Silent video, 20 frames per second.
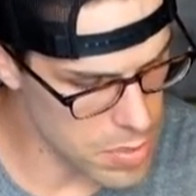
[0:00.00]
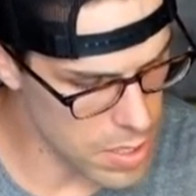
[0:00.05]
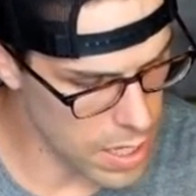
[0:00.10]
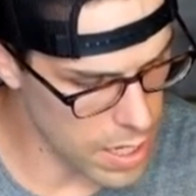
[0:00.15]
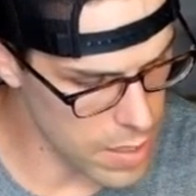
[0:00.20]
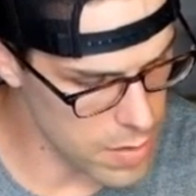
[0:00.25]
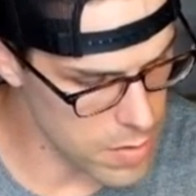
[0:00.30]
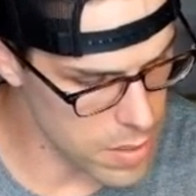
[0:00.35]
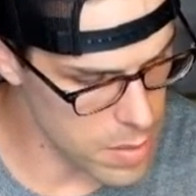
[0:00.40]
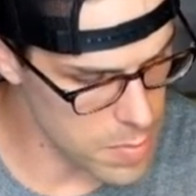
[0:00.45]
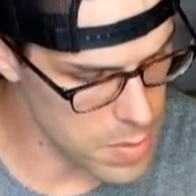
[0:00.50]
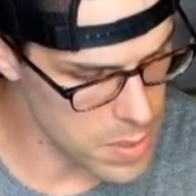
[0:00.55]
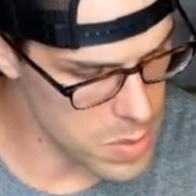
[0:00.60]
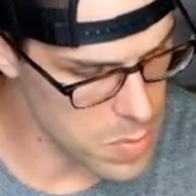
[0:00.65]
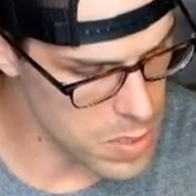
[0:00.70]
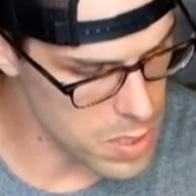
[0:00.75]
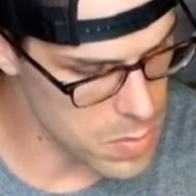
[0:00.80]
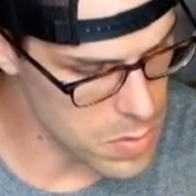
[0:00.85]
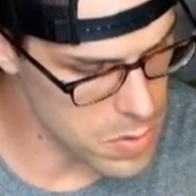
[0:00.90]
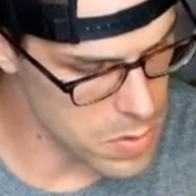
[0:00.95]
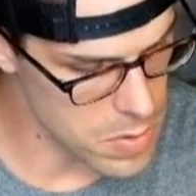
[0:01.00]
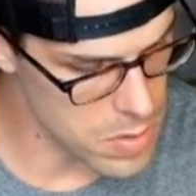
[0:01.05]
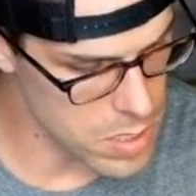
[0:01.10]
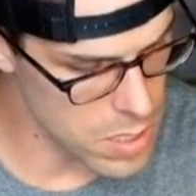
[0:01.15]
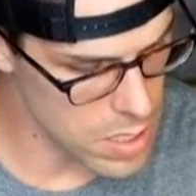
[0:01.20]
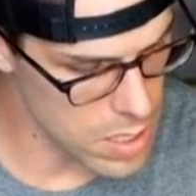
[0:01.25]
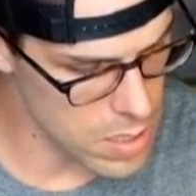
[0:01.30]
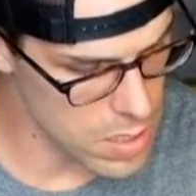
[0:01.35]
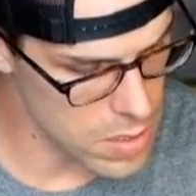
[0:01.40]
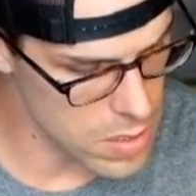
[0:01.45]
Black wrap, Expendables
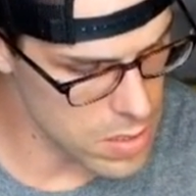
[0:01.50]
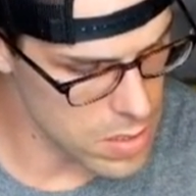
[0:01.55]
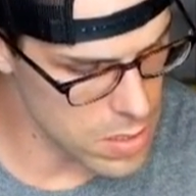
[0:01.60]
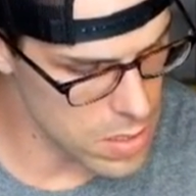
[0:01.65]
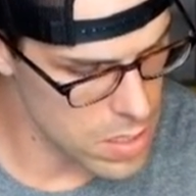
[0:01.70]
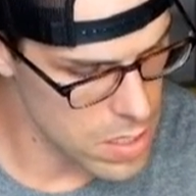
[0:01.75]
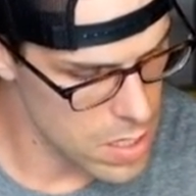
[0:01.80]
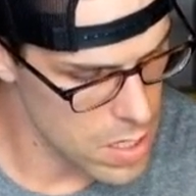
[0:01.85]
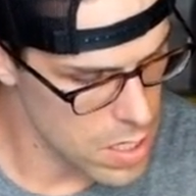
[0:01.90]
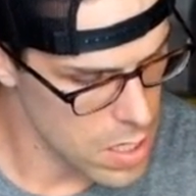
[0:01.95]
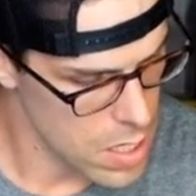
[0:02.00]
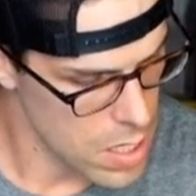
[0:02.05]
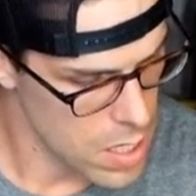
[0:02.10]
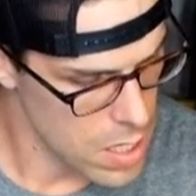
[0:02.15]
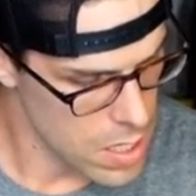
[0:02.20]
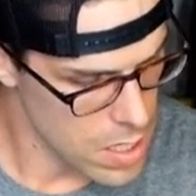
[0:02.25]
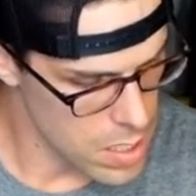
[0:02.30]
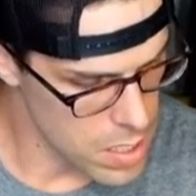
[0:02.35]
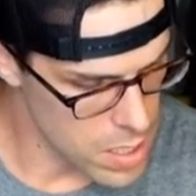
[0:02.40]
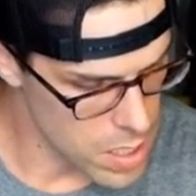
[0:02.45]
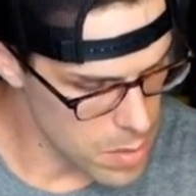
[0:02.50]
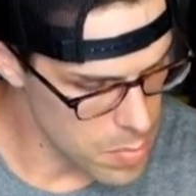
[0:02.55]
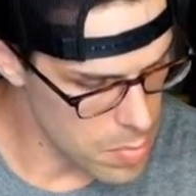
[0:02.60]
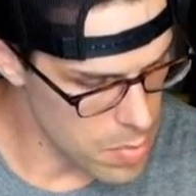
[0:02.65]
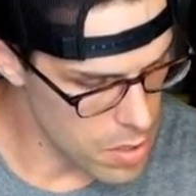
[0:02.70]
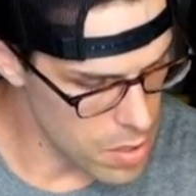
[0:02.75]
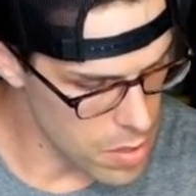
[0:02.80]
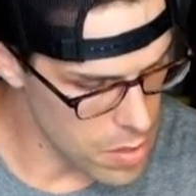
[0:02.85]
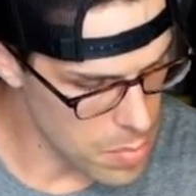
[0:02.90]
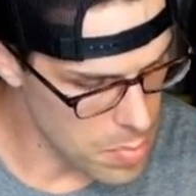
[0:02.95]
Recycler,
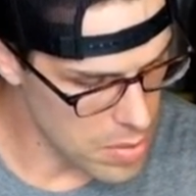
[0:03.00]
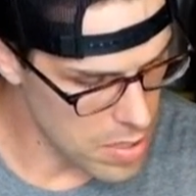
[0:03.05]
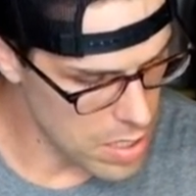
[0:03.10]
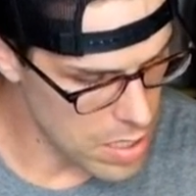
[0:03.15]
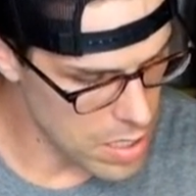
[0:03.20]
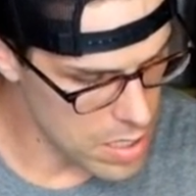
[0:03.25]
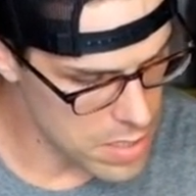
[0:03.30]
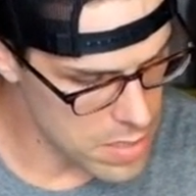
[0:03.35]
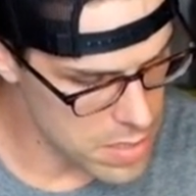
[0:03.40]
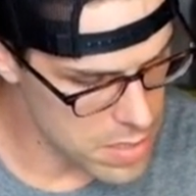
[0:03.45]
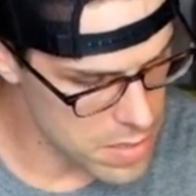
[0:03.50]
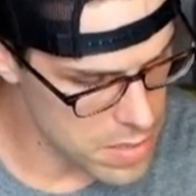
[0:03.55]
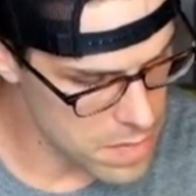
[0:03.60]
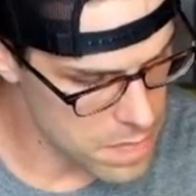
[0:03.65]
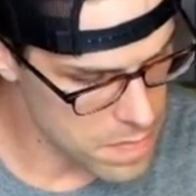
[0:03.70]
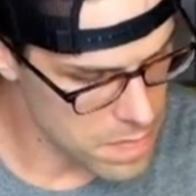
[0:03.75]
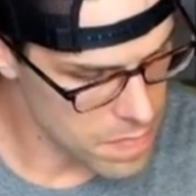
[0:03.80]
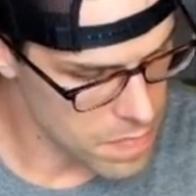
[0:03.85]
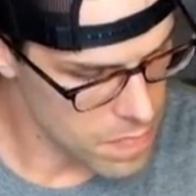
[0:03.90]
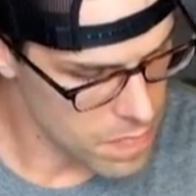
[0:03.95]
yep. All the pots.